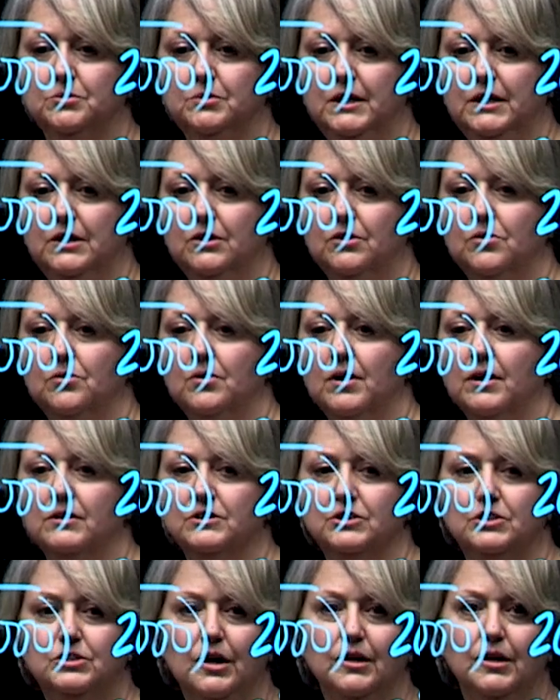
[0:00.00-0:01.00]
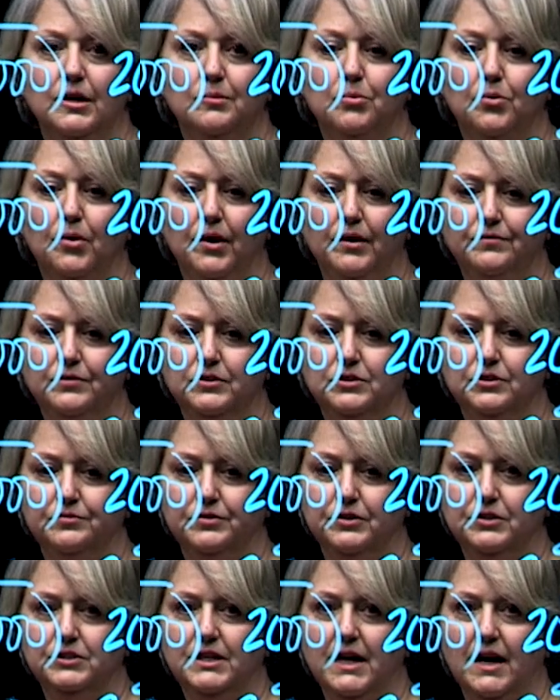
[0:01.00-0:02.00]
So we need to know our starting point for
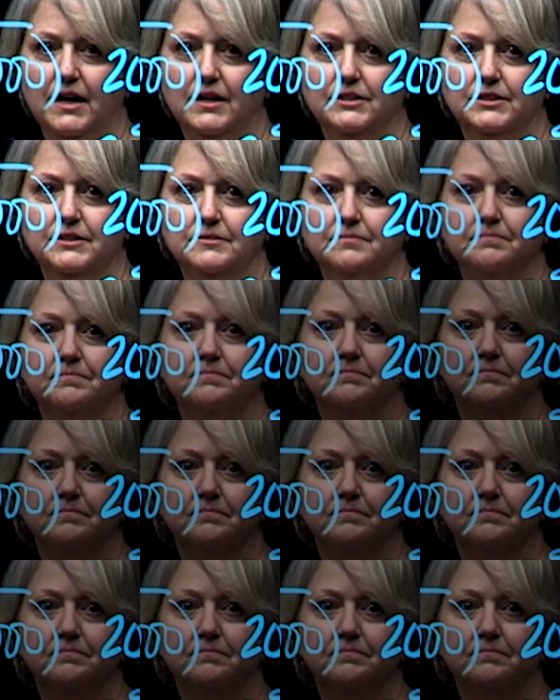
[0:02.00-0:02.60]
deferred tax.